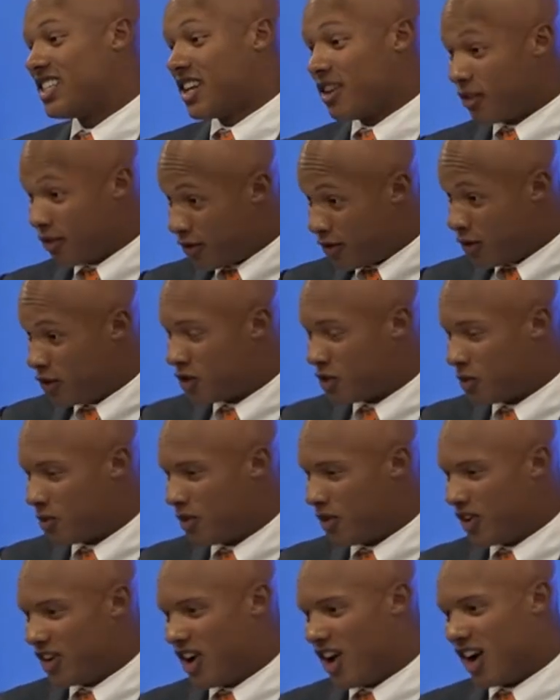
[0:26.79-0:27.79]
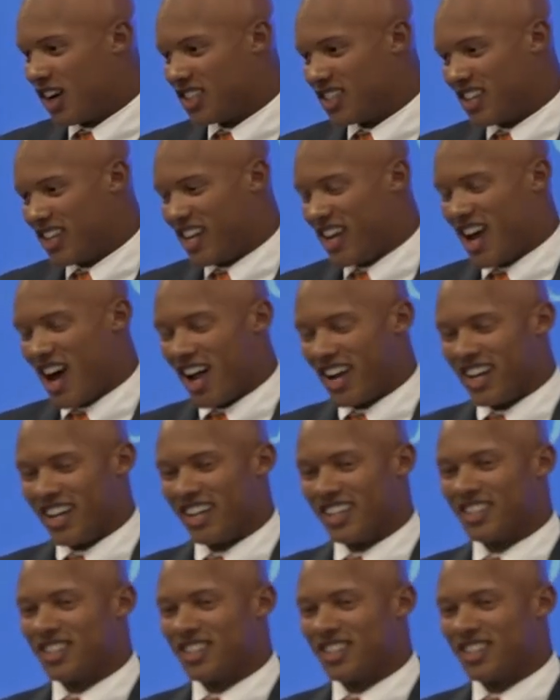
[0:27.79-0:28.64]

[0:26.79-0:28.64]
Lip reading: and future Bulldogs in the audience.